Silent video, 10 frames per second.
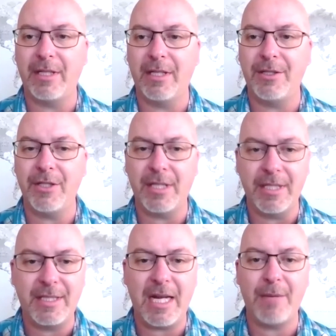And just
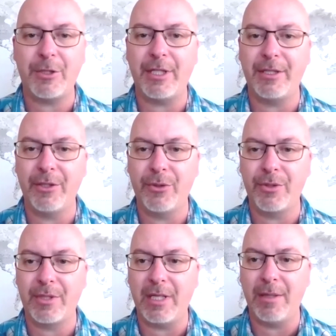establishing
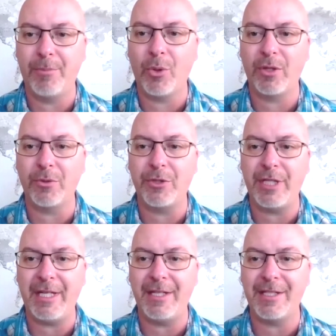those important
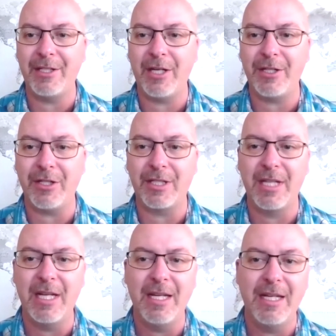routines and not just
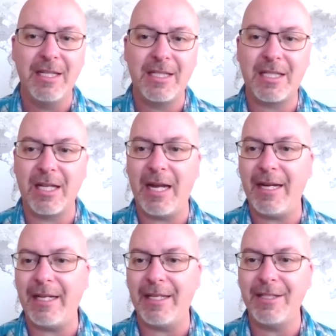
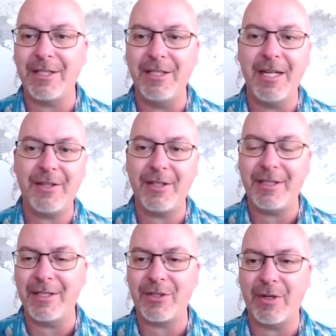sliding into
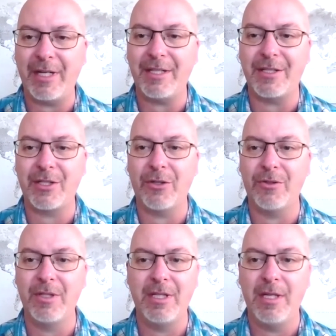nothingness, right? And so,
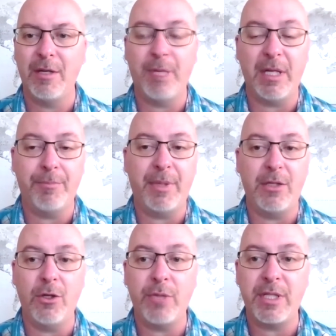but no
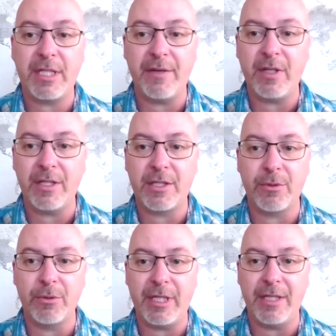one's giving us the
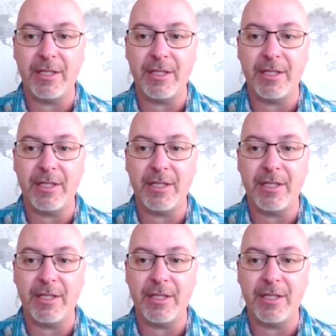routines.